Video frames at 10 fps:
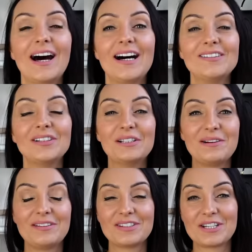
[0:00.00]
have
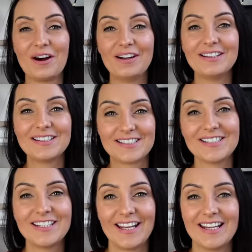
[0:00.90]
Louis Vuitton
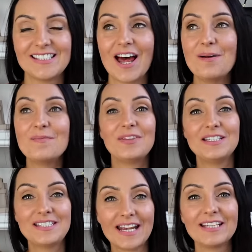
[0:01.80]
done this?
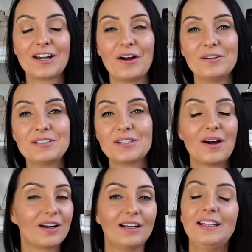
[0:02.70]
The date codes
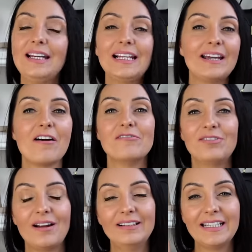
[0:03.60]
clearly are
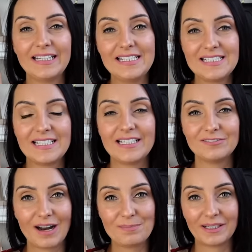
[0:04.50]
very easily
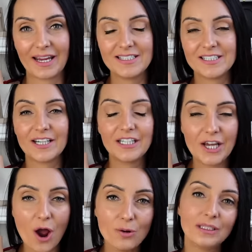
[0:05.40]
replicated, and
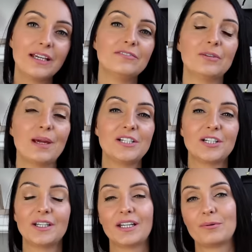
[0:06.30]
the only
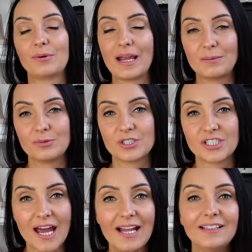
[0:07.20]
information that they were able to
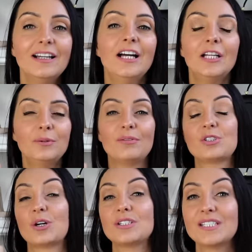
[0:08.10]
tell Louis
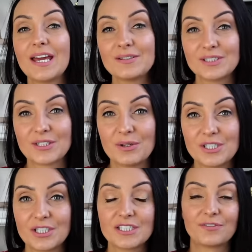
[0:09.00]
Vuitton sales
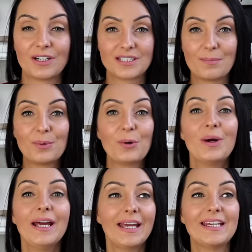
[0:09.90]
associates, for example,
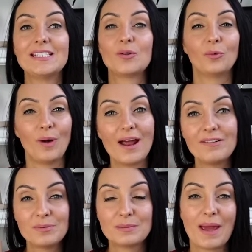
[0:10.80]
is where
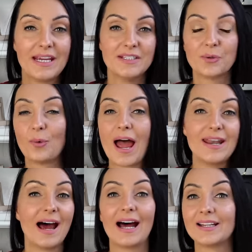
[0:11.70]
it was made,
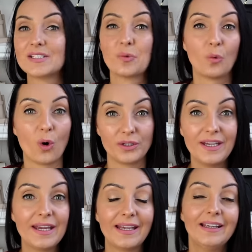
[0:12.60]
when and what
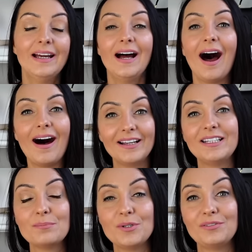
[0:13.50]
year. I
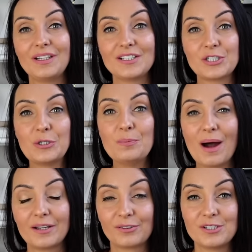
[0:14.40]
think moving to
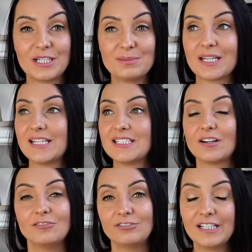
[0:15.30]
microchips is
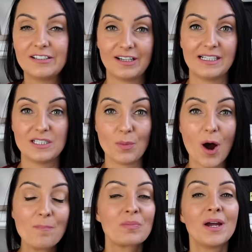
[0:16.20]
really, really
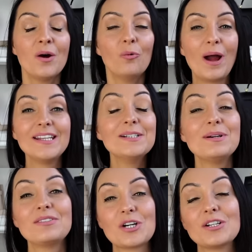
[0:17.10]
smart. When
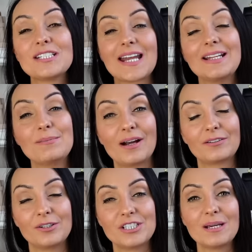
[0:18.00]
Louis Vuitton scan the
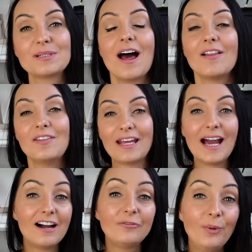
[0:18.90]
microchips, they
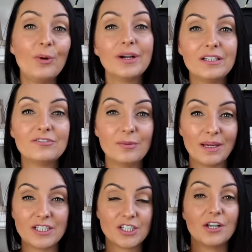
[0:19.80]
have more
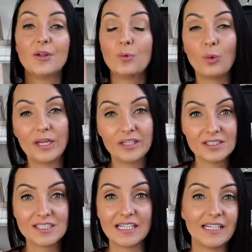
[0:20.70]
information than we
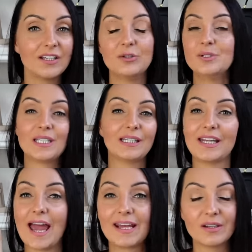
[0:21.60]
can see using
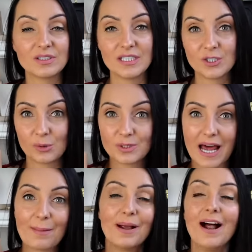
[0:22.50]
the NFC Tools
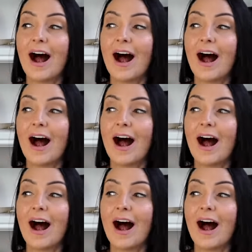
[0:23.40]
app.